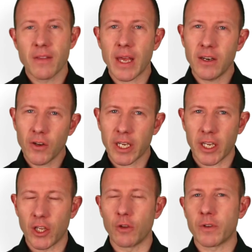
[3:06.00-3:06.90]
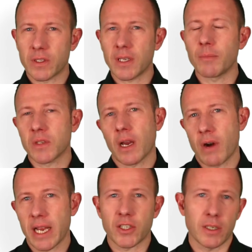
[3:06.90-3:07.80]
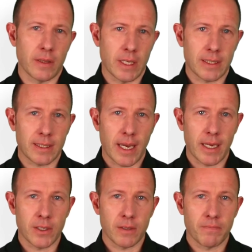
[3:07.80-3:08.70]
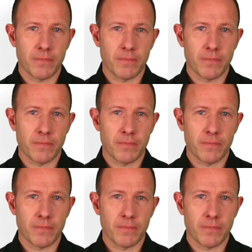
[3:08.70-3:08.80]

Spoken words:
They're looking at you for some direction in this stage.